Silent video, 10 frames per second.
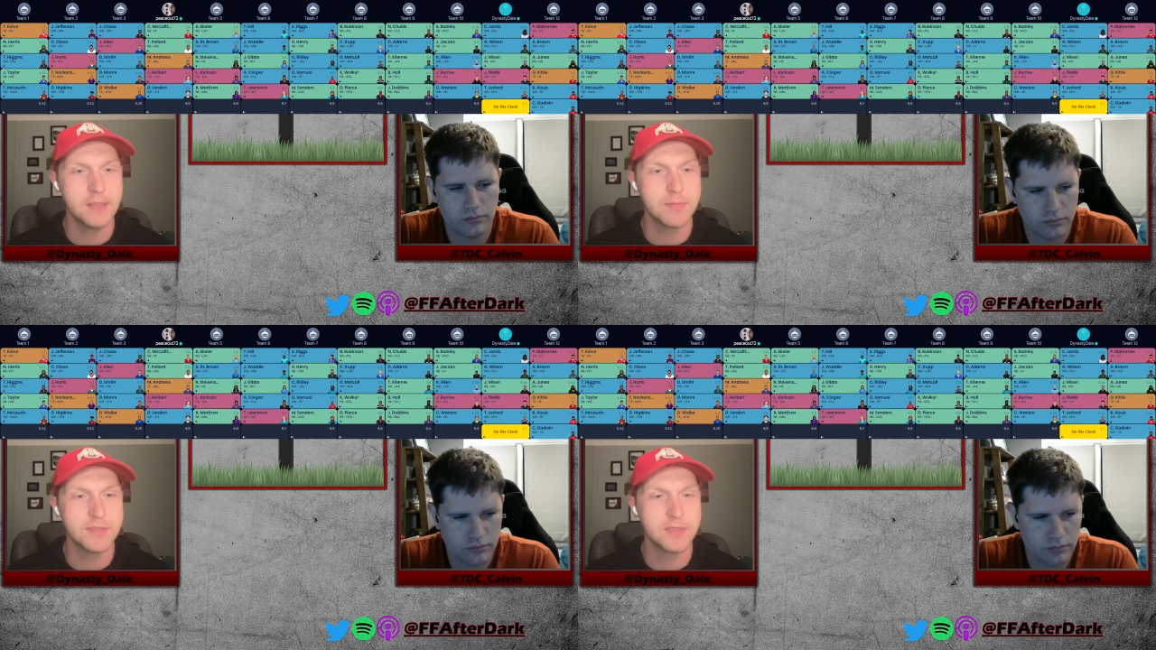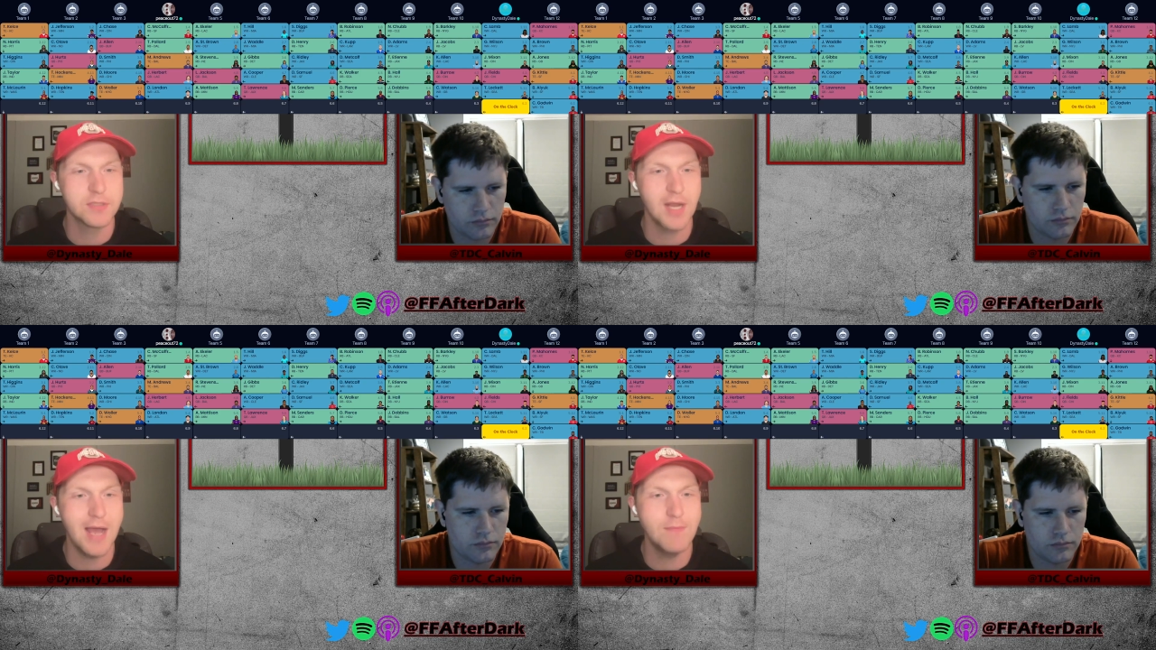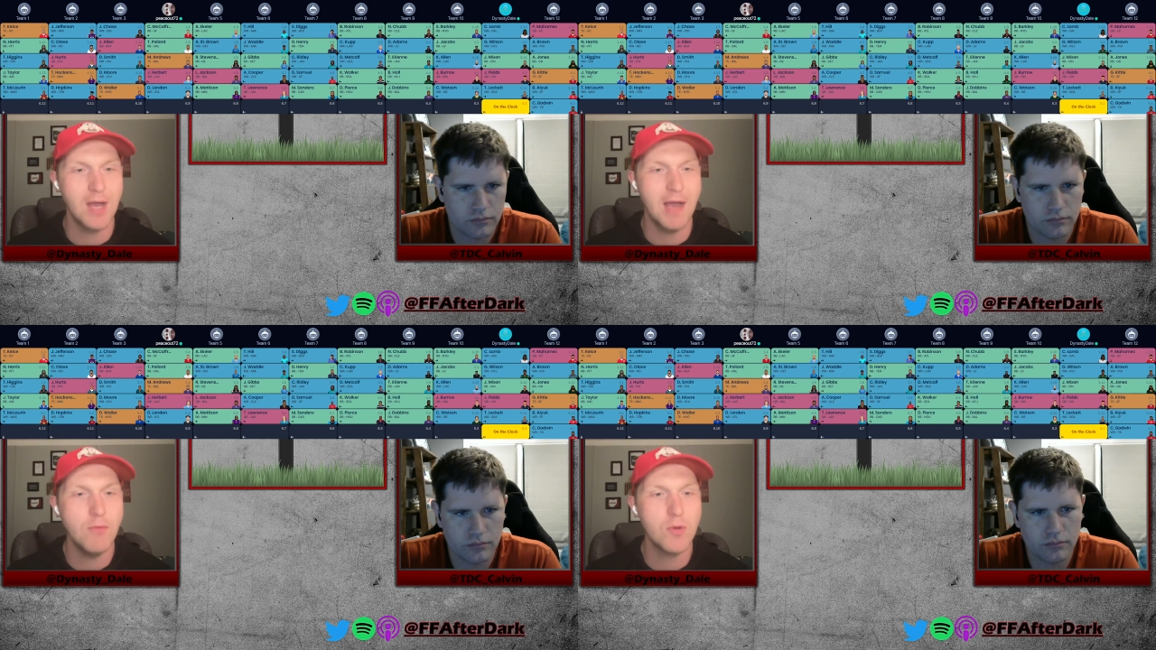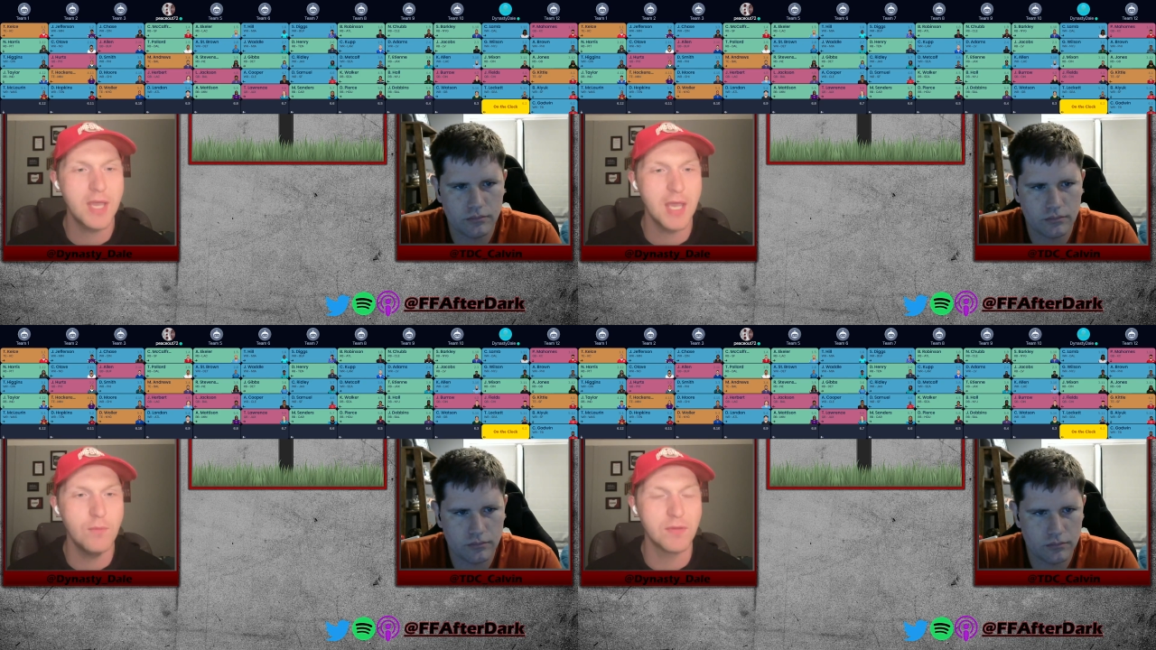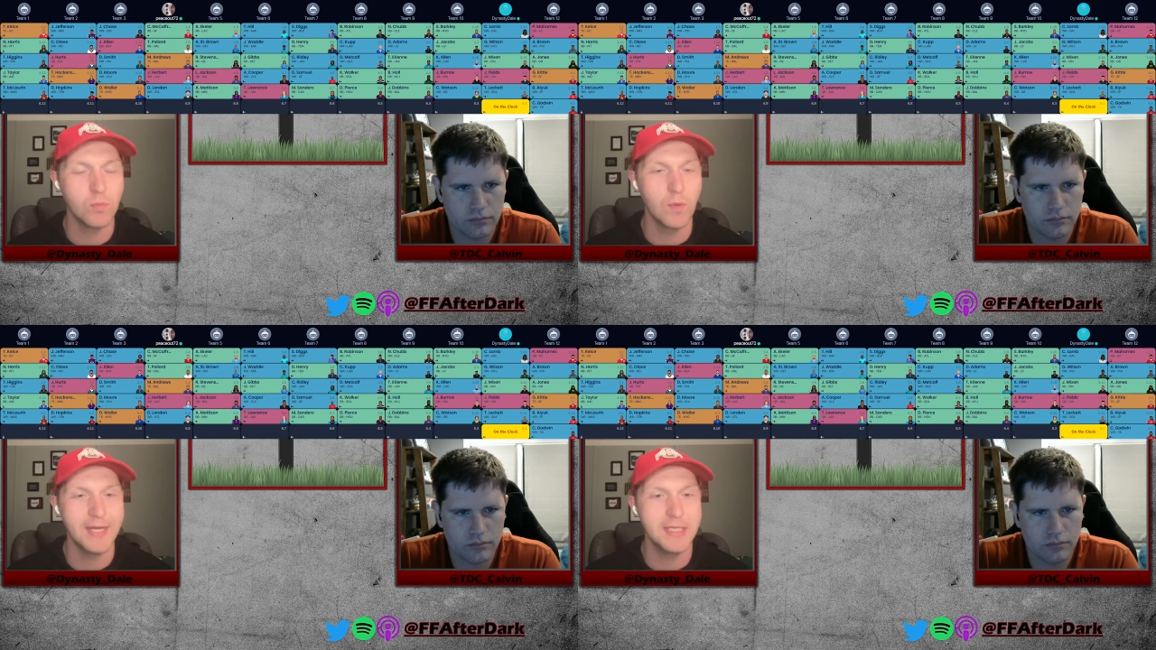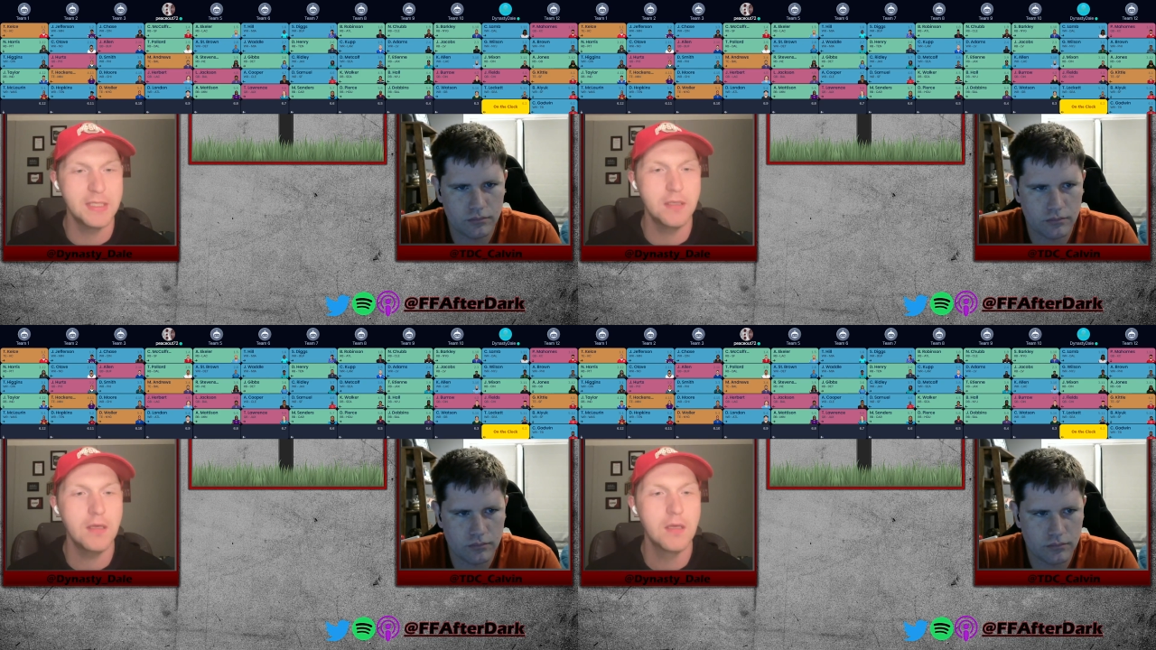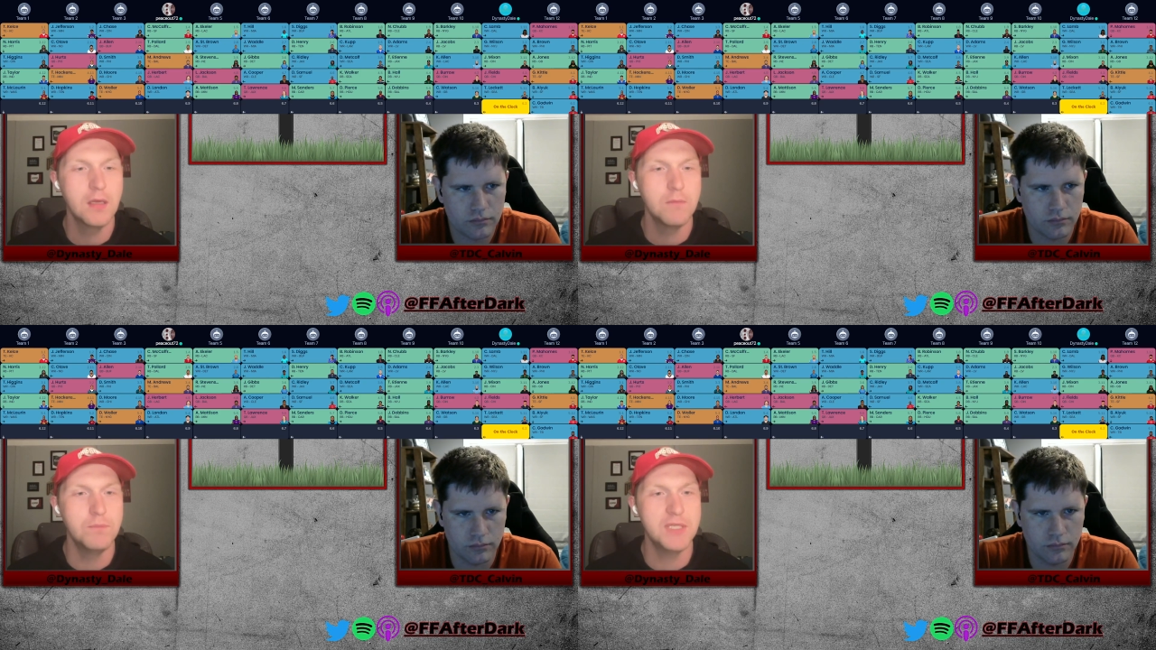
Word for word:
Speaker 1: end position. I'm I'm okay with waiting mm-hmm.